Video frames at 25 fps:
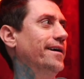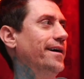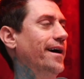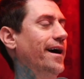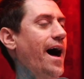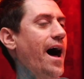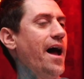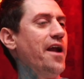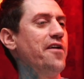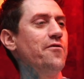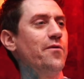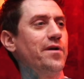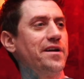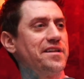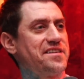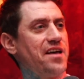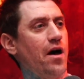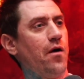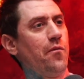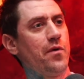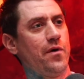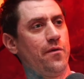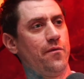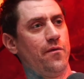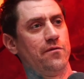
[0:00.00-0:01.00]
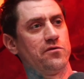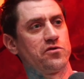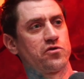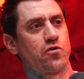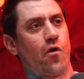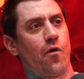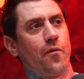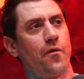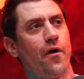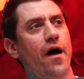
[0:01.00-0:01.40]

I don't even want to tell people I'm a Scorpio.